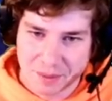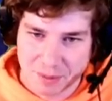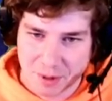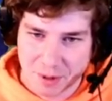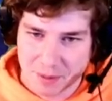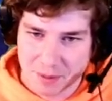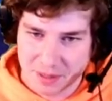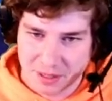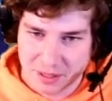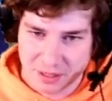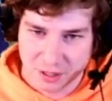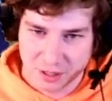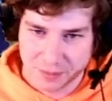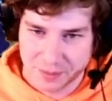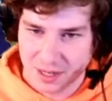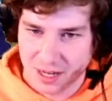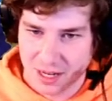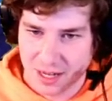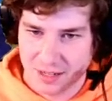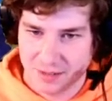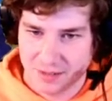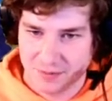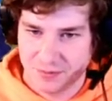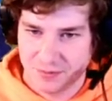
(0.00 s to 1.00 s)
It probably took me
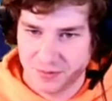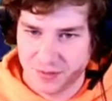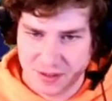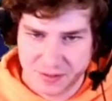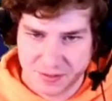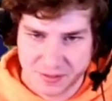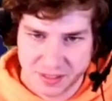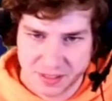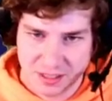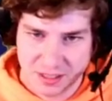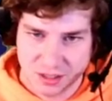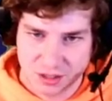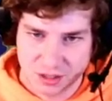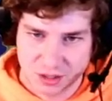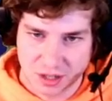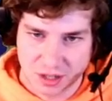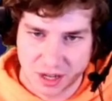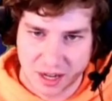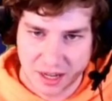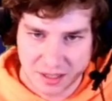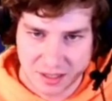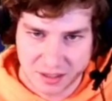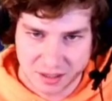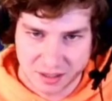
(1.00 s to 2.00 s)
like 15
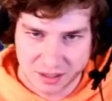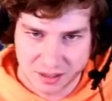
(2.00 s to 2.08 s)
tries, because